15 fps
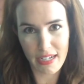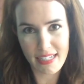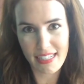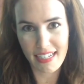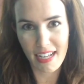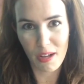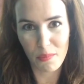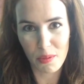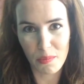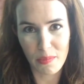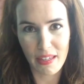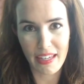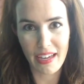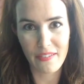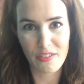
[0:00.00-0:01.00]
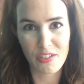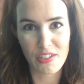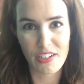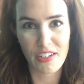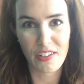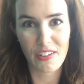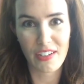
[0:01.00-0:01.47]
Bryson helping me after
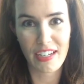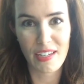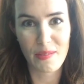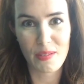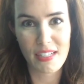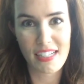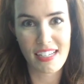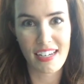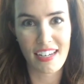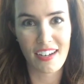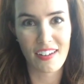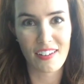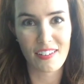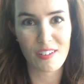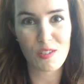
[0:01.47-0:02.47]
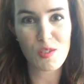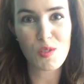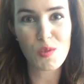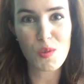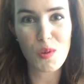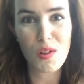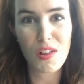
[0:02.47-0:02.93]
dinner, and he was standing on a little
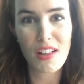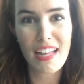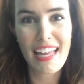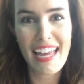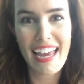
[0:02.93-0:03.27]
stool,